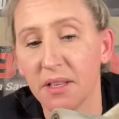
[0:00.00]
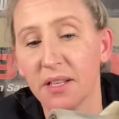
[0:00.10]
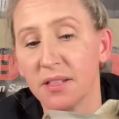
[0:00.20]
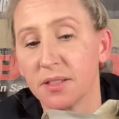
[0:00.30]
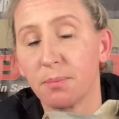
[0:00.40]

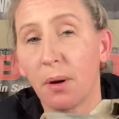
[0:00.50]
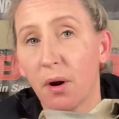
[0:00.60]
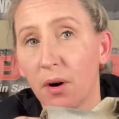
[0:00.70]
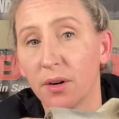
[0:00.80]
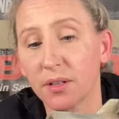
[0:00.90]
It is
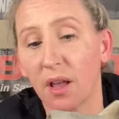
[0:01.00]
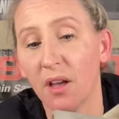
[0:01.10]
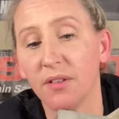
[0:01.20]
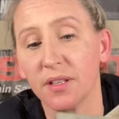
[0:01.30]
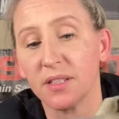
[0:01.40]
part
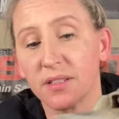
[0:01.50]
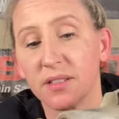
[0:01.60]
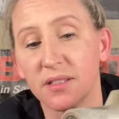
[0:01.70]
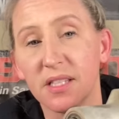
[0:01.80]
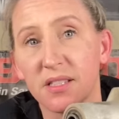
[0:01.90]
of it. It
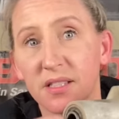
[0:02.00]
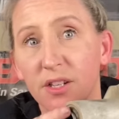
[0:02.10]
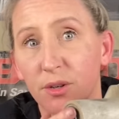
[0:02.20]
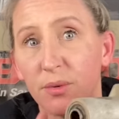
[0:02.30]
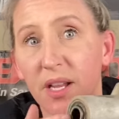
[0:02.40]
is the
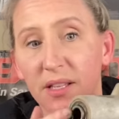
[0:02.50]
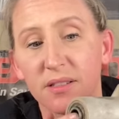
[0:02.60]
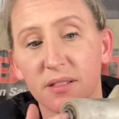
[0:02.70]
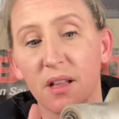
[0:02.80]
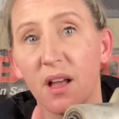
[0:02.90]
center
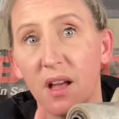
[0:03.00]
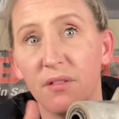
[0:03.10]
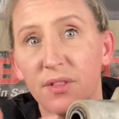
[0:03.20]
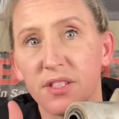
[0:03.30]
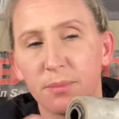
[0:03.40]
race
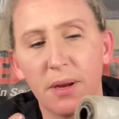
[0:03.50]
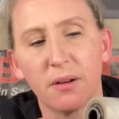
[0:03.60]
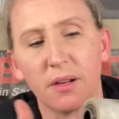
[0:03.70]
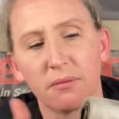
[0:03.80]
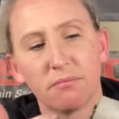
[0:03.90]
of this
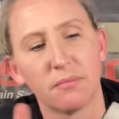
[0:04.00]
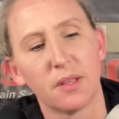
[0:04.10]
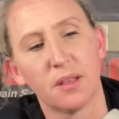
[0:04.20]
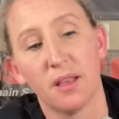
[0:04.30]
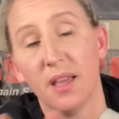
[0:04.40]
bearing
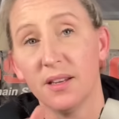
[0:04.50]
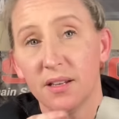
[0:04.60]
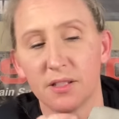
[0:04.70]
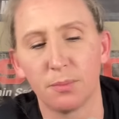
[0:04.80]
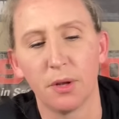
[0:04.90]
and it
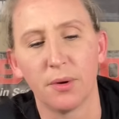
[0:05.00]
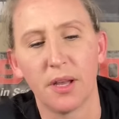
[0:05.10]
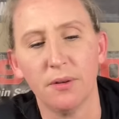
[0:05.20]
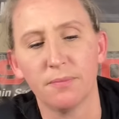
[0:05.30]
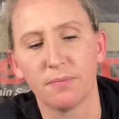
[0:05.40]
is blown
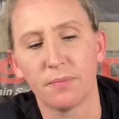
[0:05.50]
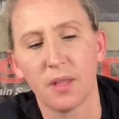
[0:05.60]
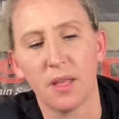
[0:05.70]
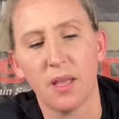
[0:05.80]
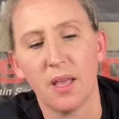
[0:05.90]
out.
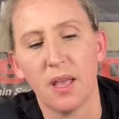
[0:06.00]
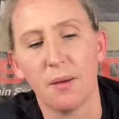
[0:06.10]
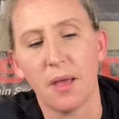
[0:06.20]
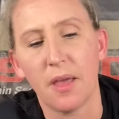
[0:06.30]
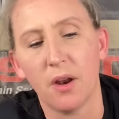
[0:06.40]

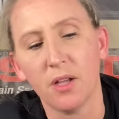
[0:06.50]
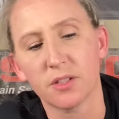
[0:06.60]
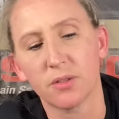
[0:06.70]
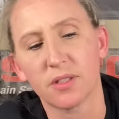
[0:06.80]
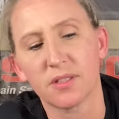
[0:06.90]
And
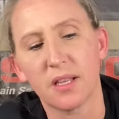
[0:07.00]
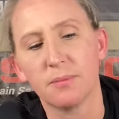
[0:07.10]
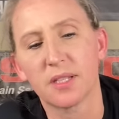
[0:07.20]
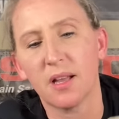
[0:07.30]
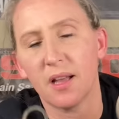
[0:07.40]
also at the
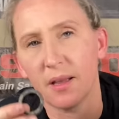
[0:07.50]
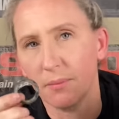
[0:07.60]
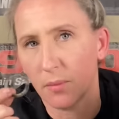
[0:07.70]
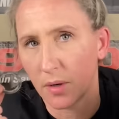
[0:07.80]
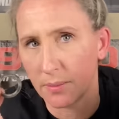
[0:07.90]
same
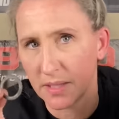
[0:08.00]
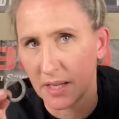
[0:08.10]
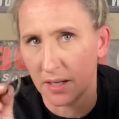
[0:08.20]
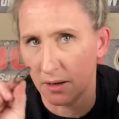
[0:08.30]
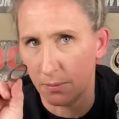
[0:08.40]
time, when I'm
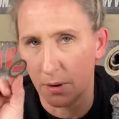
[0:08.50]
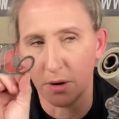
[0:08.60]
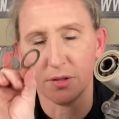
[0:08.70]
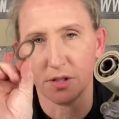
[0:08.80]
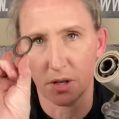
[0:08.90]
taking it
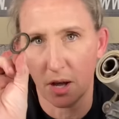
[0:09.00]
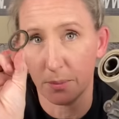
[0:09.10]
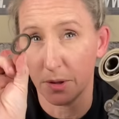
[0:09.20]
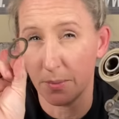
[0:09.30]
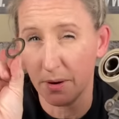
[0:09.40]
apart, the top
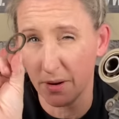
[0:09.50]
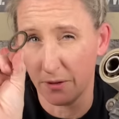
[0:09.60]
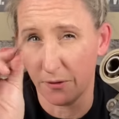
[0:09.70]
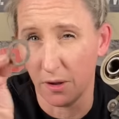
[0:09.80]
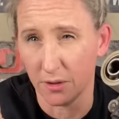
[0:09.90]
of the
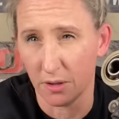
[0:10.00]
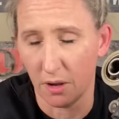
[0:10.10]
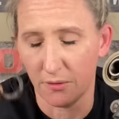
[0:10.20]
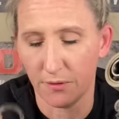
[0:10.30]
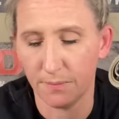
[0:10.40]
bearing falls
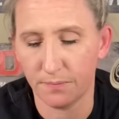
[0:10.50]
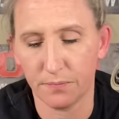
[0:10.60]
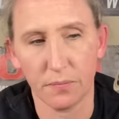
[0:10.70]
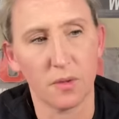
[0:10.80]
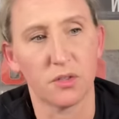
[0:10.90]
off.
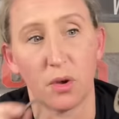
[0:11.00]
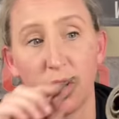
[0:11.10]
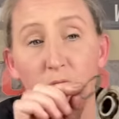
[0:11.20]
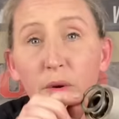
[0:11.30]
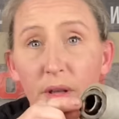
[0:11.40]
So I
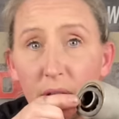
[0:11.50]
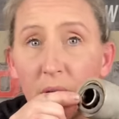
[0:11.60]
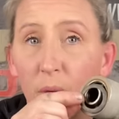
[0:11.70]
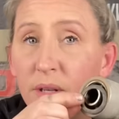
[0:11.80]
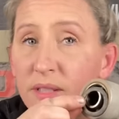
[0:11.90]
know it,
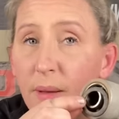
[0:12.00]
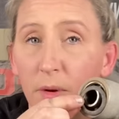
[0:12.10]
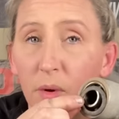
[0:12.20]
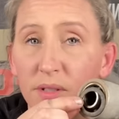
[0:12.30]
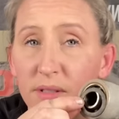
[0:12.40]
at one time
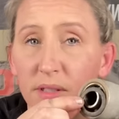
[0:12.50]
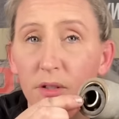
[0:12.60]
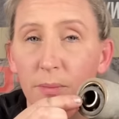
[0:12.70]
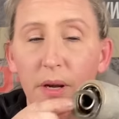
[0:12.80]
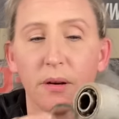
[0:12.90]
it was a
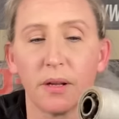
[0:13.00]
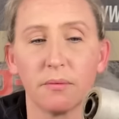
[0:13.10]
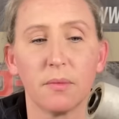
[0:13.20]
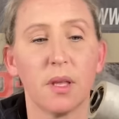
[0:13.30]
sealed bearing.